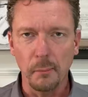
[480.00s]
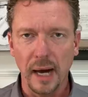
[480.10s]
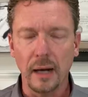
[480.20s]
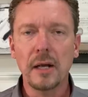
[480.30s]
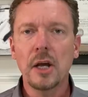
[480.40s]

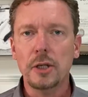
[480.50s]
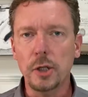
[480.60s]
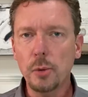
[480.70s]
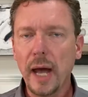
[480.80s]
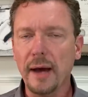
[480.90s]
about.
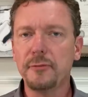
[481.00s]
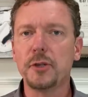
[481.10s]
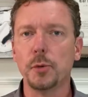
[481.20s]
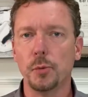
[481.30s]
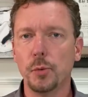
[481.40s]
You have
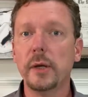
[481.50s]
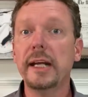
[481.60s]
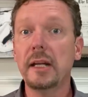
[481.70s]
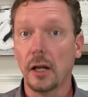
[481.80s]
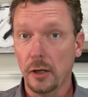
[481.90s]
to
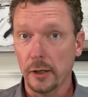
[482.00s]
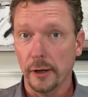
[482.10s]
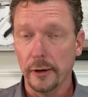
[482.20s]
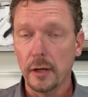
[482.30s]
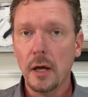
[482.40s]

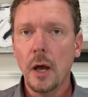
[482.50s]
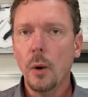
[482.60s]
relearn